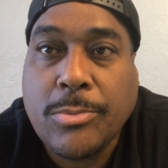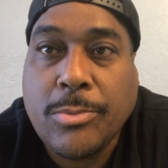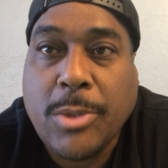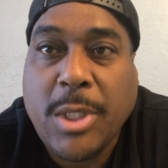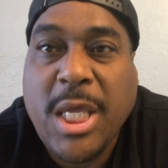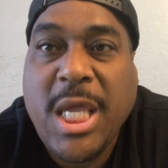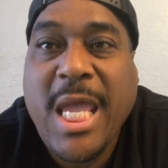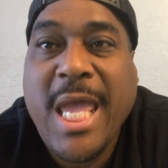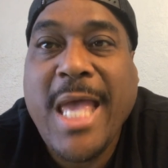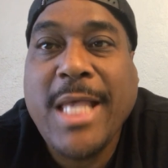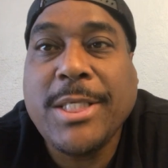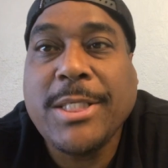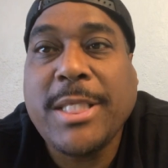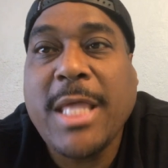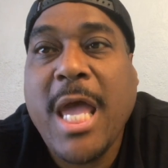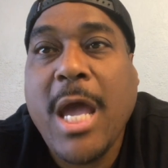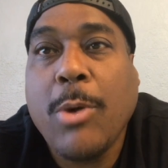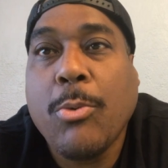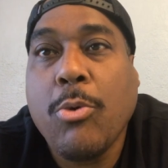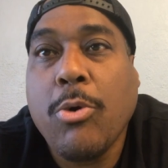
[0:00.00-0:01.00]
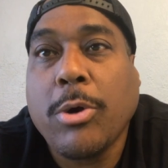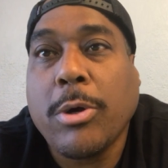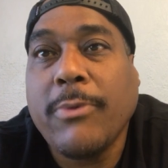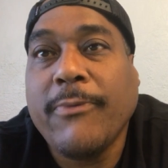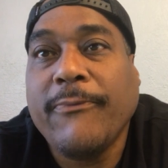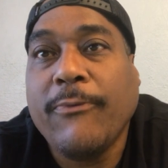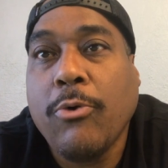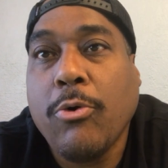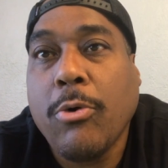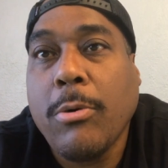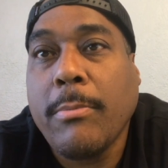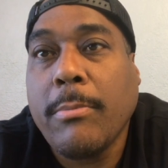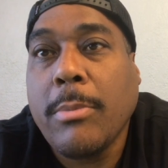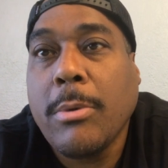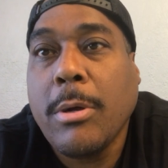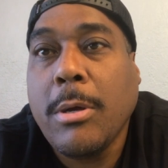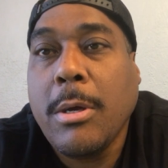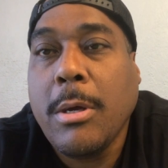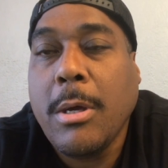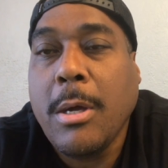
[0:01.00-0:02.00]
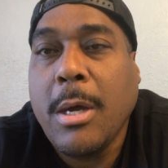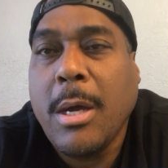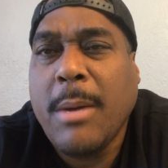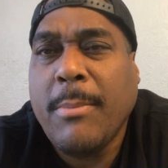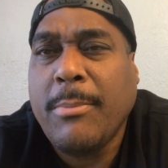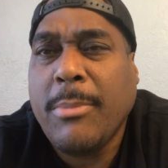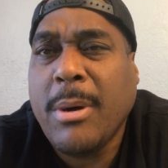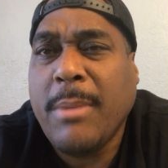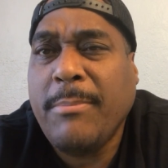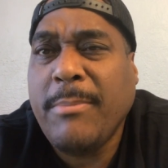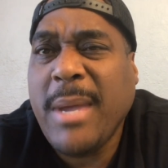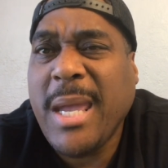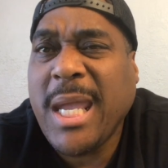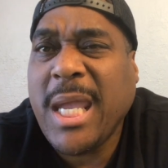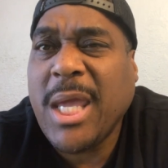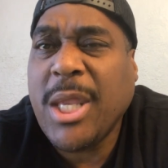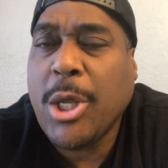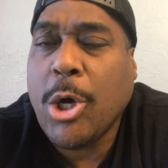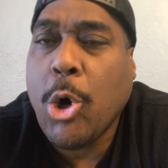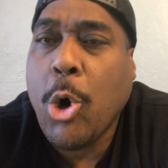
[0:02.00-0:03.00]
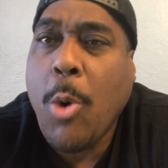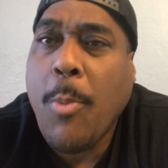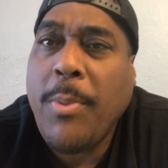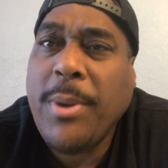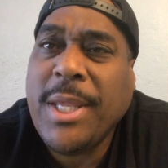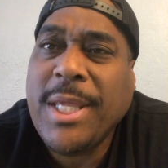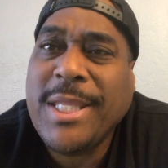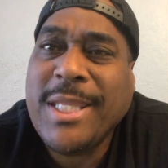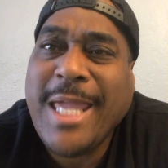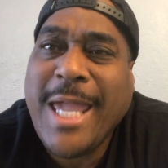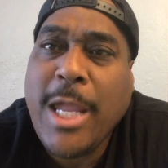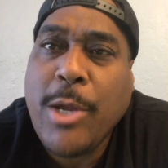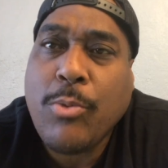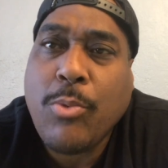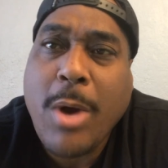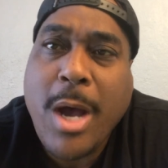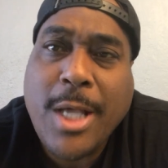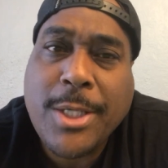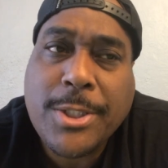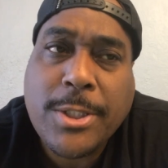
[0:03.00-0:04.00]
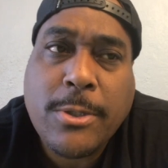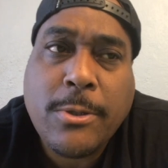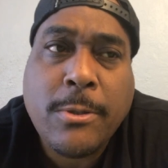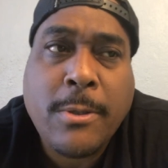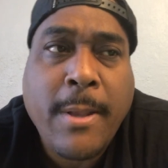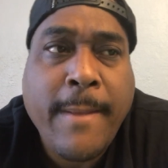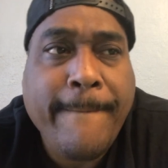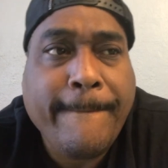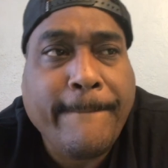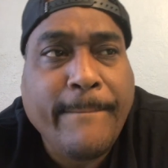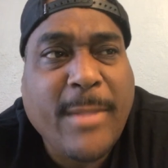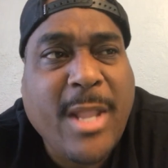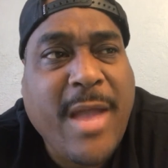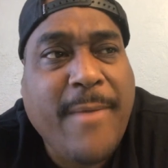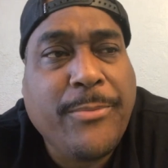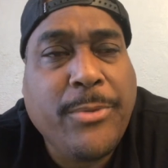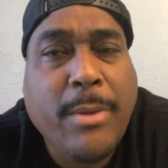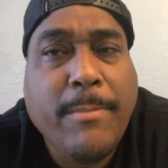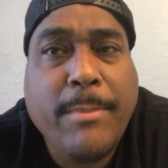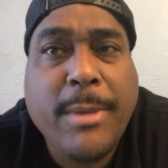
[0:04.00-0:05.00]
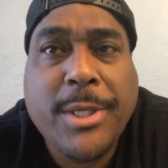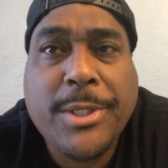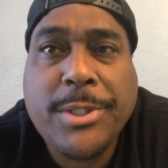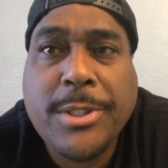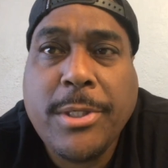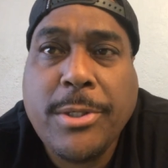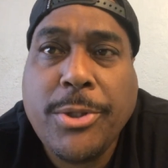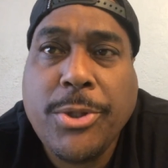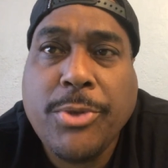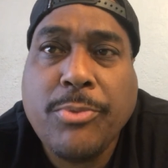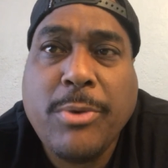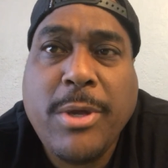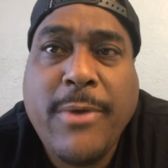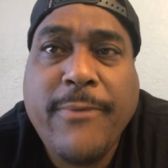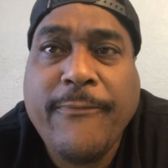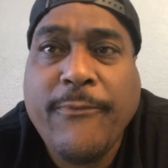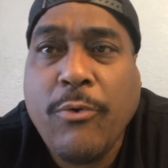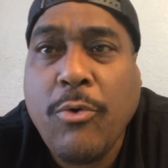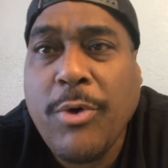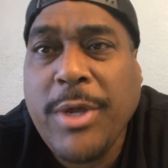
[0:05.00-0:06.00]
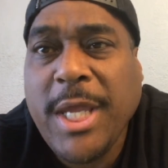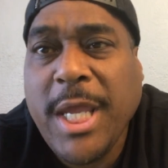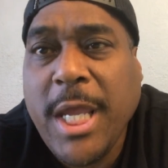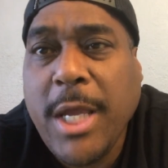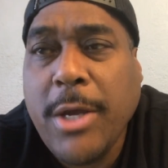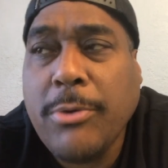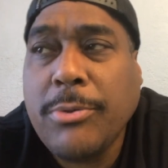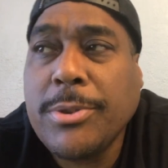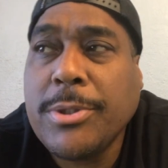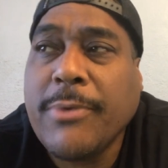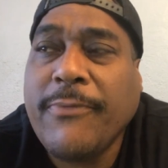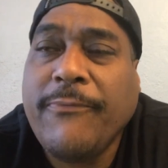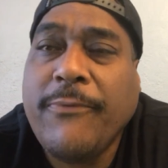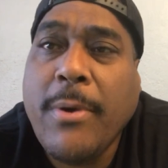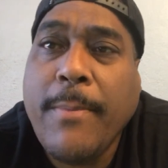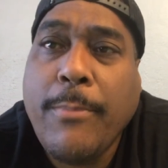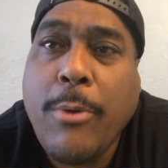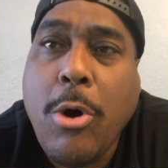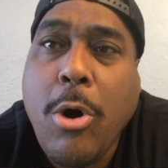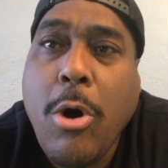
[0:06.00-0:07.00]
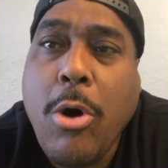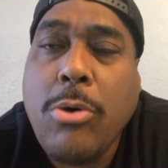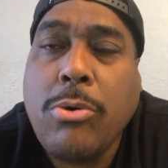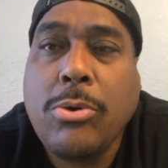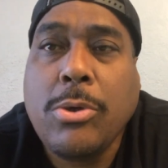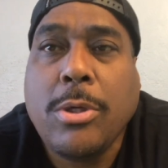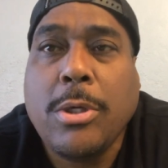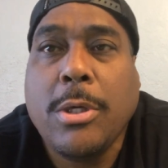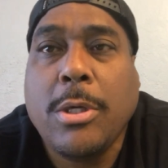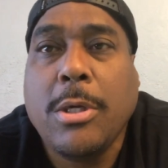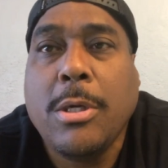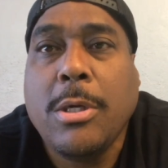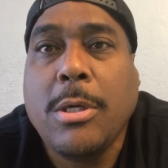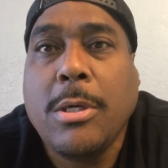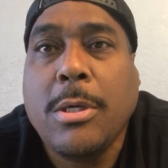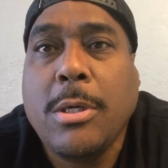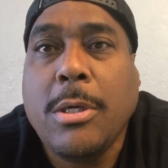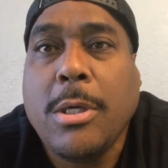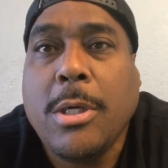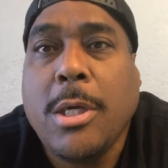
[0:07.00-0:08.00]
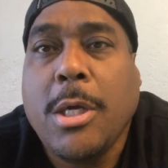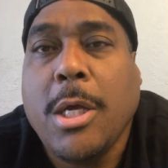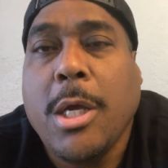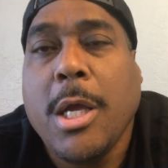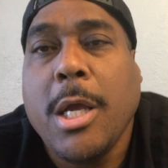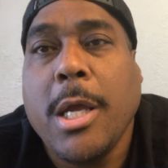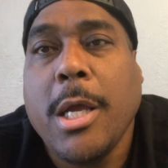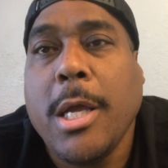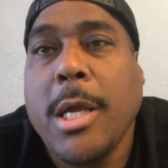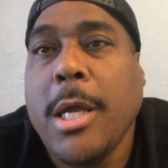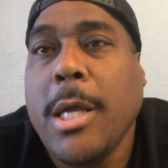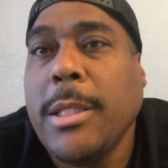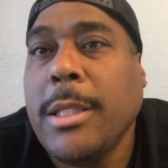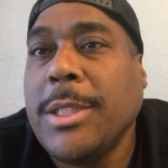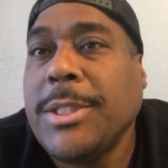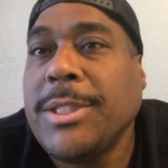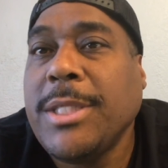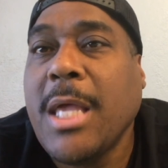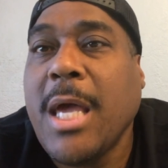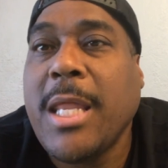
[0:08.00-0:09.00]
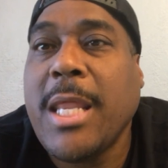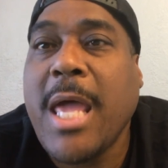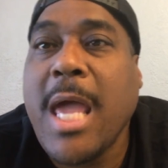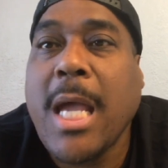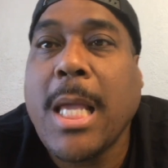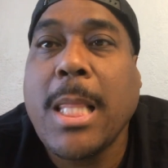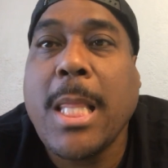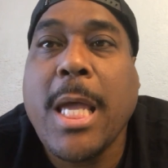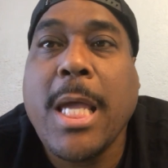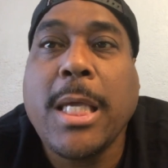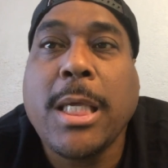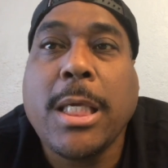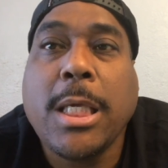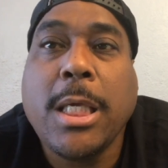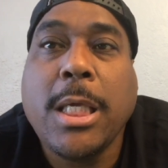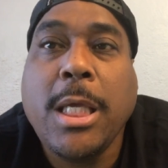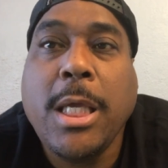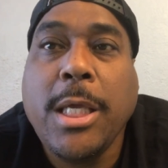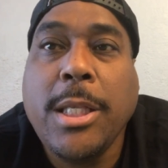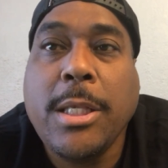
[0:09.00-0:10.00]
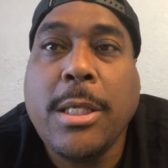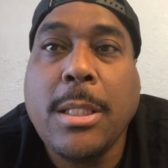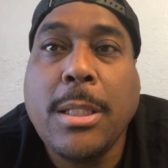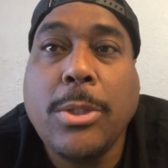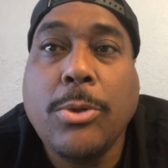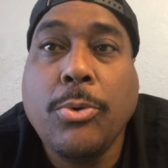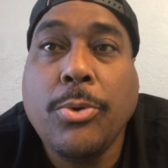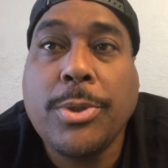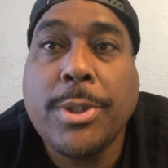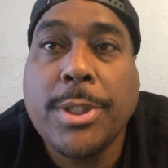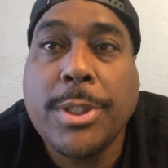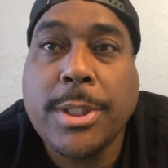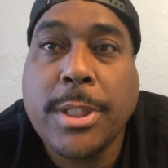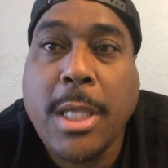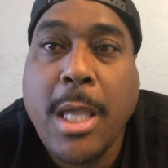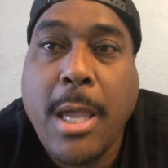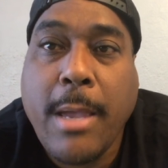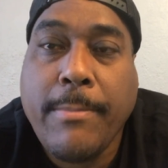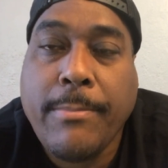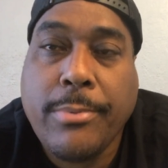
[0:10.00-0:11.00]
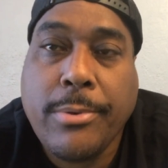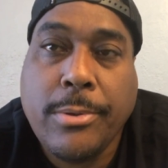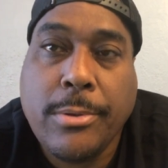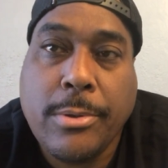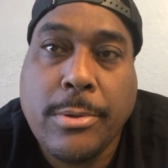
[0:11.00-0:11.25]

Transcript: He has that working for him. But making an opening day roster after missing 3-4 years of football? And let's not act like he didn't lose a step.